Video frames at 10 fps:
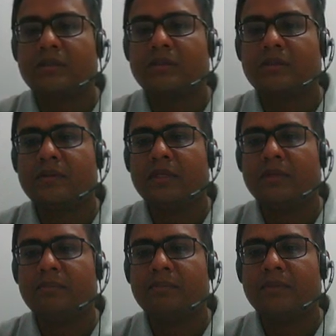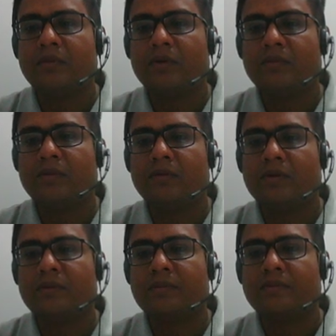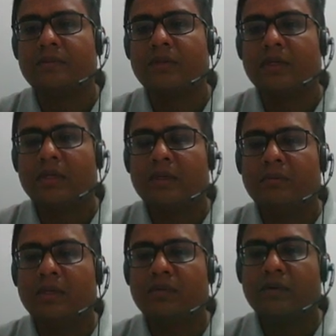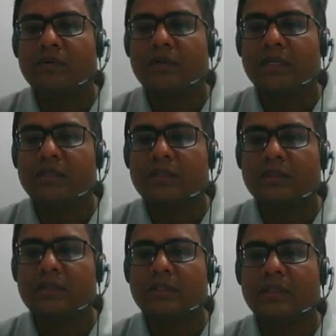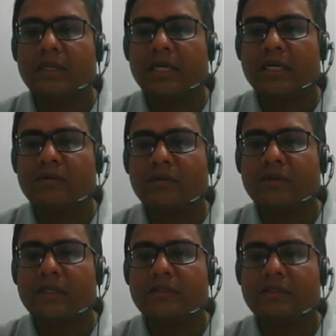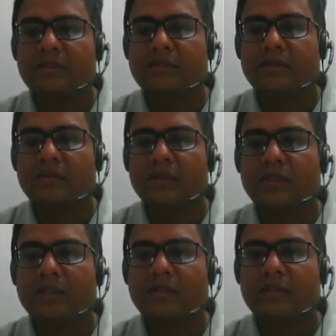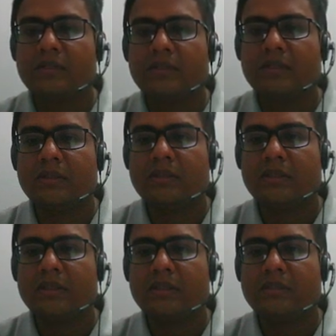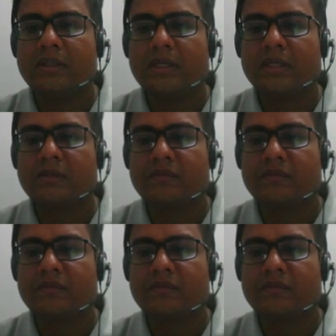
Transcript: 3P1V1. But we have to take the negative of that since the work done is negative.